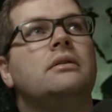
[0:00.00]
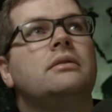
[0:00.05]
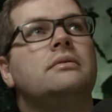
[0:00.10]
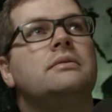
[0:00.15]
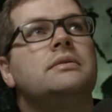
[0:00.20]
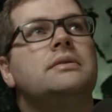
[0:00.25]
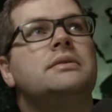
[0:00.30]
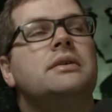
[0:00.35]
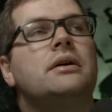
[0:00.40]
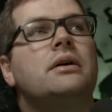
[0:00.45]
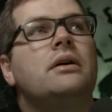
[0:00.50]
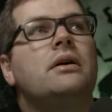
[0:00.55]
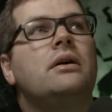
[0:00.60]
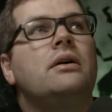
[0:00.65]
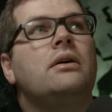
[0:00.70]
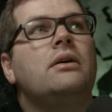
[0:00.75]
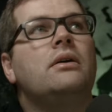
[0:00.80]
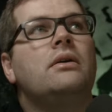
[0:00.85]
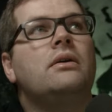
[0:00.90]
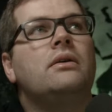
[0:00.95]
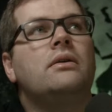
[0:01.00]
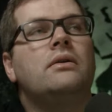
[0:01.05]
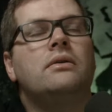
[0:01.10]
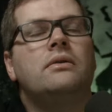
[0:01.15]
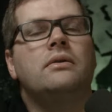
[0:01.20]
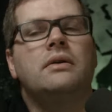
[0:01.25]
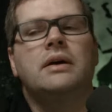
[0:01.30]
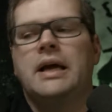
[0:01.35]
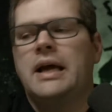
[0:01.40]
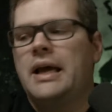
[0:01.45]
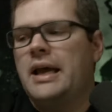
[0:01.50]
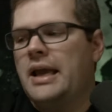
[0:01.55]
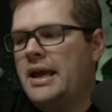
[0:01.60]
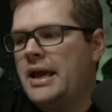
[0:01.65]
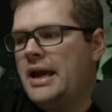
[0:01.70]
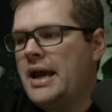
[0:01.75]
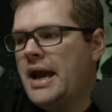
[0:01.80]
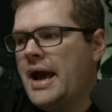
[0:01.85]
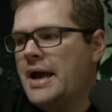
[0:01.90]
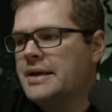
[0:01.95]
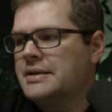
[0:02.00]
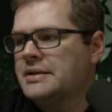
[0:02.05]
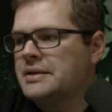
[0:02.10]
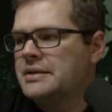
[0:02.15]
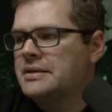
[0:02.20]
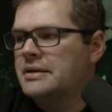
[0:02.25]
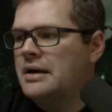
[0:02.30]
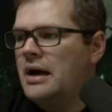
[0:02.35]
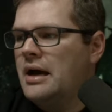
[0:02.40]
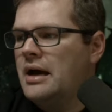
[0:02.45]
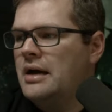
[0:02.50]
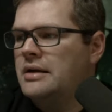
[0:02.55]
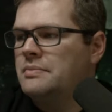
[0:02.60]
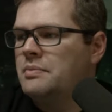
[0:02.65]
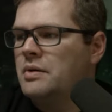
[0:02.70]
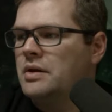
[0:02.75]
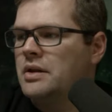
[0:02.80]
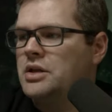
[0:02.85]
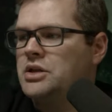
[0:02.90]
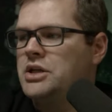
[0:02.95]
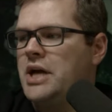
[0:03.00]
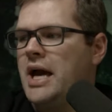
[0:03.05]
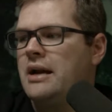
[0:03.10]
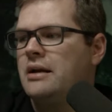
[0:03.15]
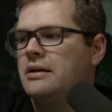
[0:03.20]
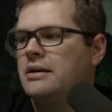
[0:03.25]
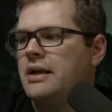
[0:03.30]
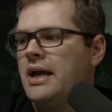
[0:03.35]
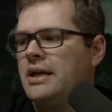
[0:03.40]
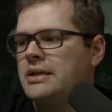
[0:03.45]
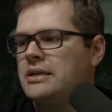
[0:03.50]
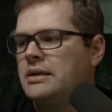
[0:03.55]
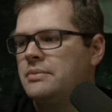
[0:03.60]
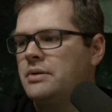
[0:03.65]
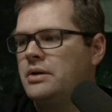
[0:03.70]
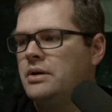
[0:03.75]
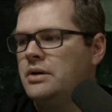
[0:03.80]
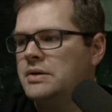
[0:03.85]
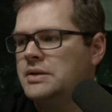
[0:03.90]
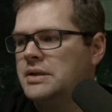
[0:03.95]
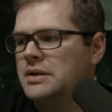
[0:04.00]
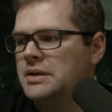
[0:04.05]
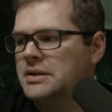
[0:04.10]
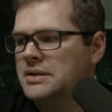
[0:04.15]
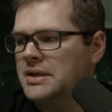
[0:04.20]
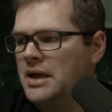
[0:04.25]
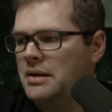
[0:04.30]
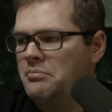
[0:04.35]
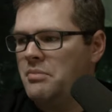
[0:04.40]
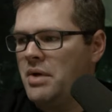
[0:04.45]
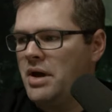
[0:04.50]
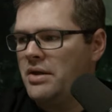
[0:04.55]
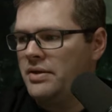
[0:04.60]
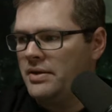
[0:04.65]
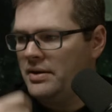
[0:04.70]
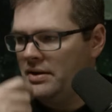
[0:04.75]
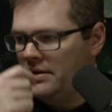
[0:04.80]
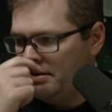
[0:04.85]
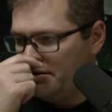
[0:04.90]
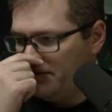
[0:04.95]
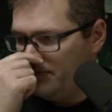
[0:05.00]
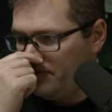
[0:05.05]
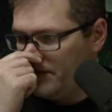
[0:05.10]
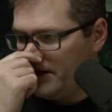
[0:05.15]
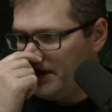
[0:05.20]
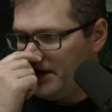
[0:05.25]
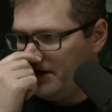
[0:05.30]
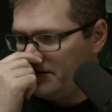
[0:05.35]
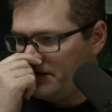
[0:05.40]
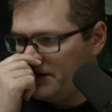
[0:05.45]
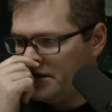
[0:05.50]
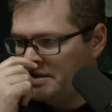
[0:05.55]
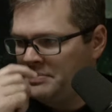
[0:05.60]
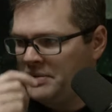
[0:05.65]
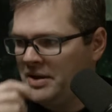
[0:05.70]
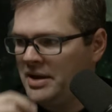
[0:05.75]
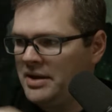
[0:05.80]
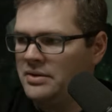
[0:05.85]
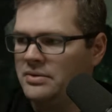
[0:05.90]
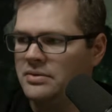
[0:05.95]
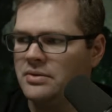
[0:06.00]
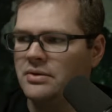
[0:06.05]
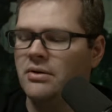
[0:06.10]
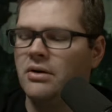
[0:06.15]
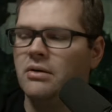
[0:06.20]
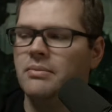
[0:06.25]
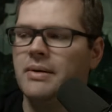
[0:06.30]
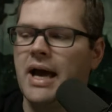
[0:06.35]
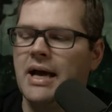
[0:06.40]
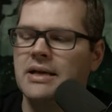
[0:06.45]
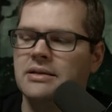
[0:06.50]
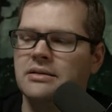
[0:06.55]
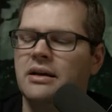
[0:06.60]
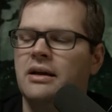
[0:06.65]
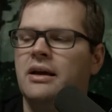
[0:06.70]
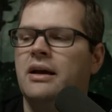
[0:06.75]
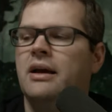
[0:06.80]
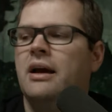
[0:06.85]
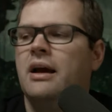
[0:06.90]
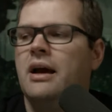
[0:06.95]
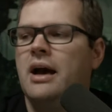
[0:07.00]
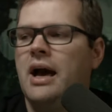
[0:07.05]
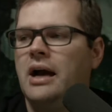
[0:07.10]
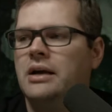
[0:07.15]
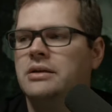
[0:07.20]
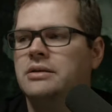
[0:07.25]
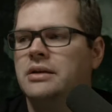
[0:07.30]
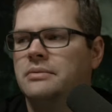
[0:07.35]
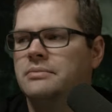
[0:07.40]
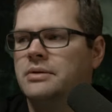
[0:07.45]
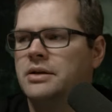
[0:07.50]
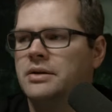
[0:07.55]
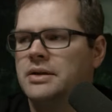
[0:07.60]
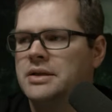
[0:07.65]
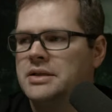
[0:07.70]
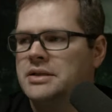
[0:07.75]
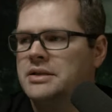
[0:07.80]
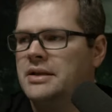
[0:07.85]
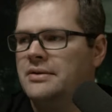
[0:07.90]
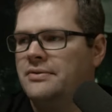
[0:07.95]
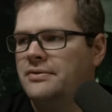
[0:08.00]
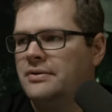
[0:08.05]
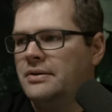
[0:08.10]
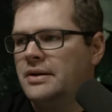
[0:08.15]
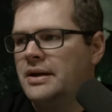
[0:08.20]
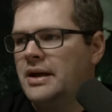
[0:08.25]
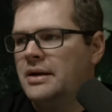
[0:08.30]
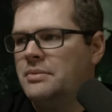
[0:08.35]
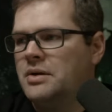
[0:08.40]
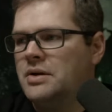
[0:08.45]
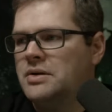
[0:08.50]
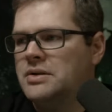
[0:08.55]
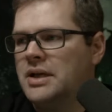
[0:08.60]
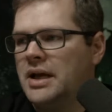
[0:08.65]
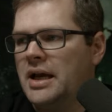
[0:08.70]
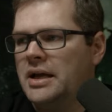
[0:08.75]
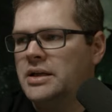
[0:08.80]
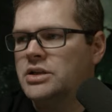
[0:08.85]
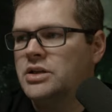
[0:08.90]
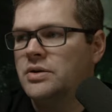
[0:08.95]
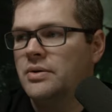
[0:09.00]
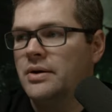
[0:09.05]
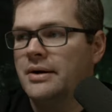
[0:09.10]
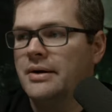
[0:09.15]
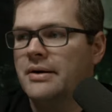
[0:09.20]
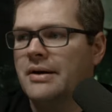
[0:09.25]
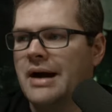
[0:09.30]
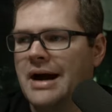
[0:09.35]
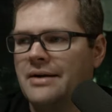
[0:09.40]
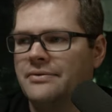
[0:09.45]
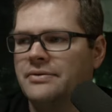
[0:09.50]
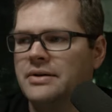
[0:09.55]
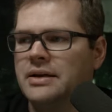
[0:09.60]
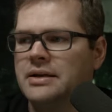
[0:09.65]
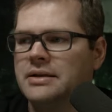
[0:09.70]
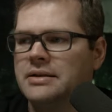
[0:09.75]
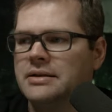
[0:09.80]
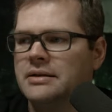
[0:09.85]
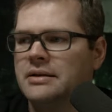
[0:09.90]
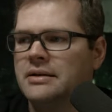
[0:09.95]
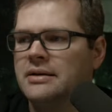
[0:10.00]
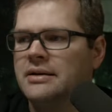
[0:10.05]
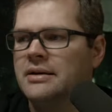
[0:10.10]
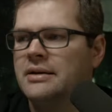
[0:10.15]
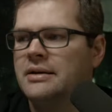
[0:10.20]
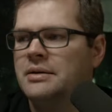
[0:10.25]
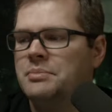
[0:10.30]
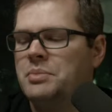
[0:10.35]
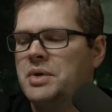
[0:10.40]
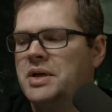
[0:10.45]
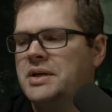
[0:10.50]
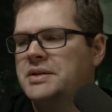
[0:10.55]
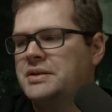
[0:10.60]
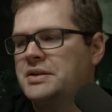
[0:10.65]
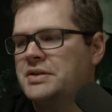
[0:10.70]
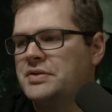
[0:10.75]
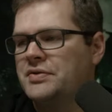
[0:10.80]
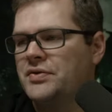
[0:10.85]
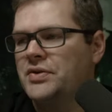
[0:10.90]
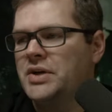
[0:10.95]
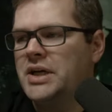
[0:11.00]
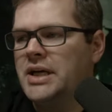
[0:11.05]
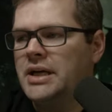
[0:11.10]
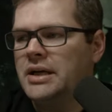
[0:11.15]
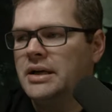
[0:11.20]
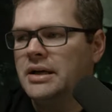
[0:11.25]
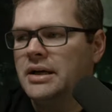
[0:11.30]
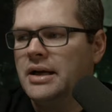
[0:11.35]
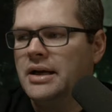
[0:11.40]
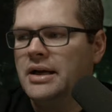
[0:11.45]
So AK asks, to bring the chat onto ATEM, are you using the same method of what Aaron explained through the Chromecast? Actually, I'm doing this differently. I'm using H2R graphics because it's free.